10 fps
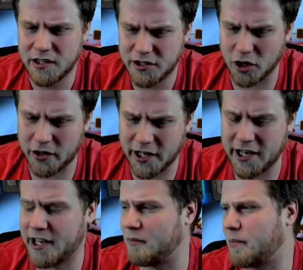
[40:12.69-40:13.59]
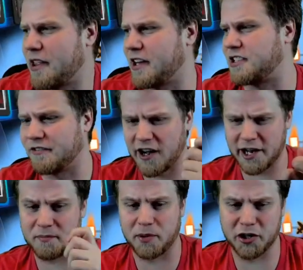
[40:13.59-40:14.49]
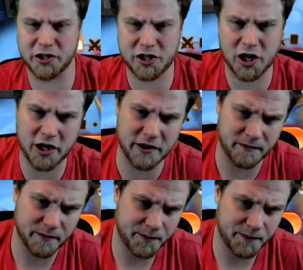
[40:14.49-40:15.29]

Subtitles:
don't get hit by that Divine Purge card.